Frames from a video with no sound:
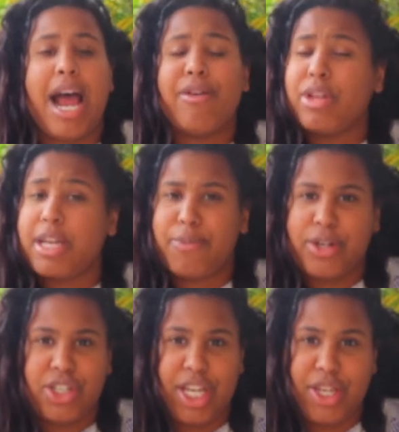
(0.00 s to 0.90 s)
I really
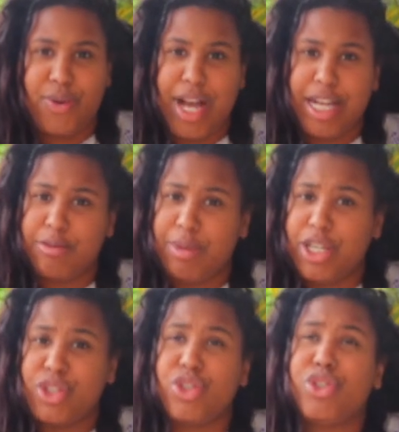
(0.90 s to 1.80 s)
appreciate you guys
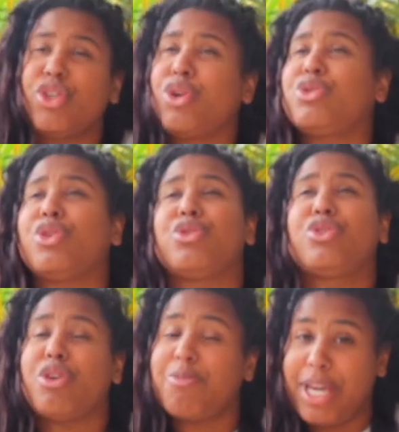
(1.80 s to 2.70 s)
being so
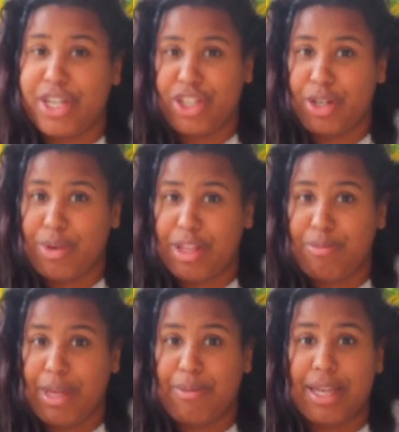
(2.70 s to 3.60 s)
patient with
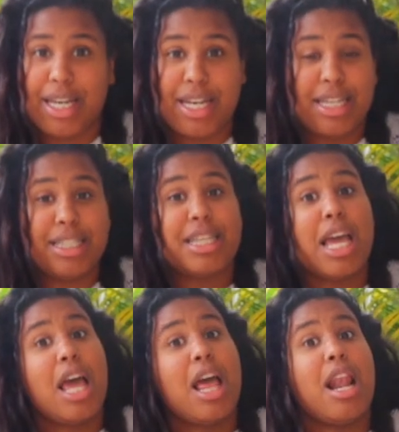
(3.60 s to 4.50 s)
me, because
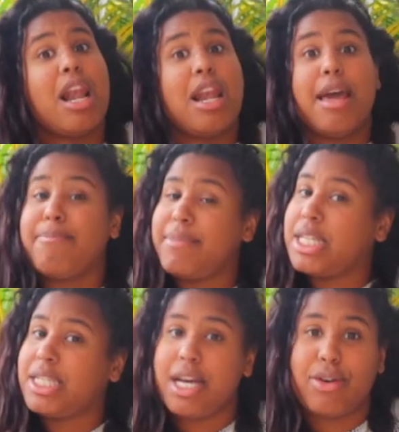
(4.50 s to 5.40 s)
let
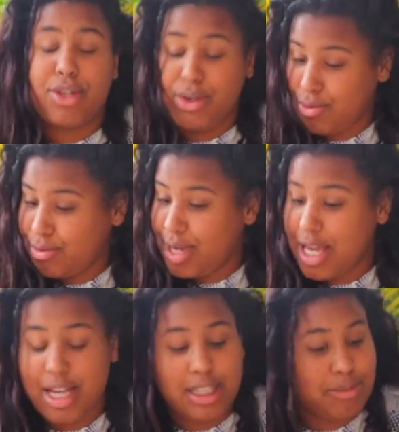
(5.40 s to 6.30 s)
me tell you,
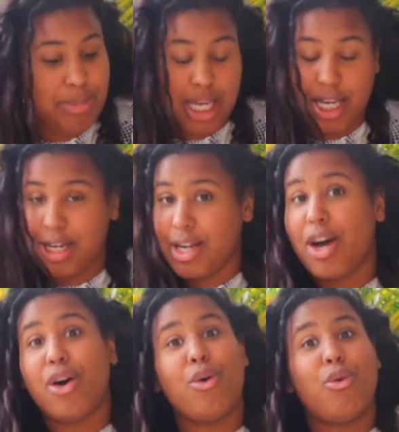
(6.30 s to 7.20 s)
it's been
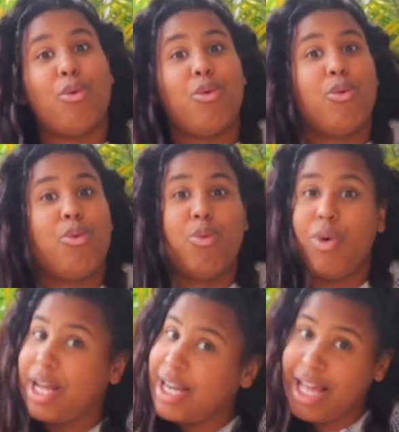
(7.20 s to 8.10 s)

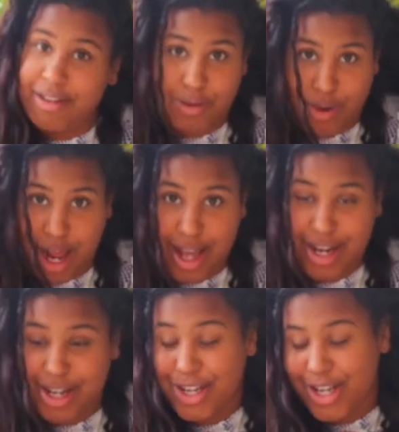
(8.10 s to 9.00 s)
one hell of a ride.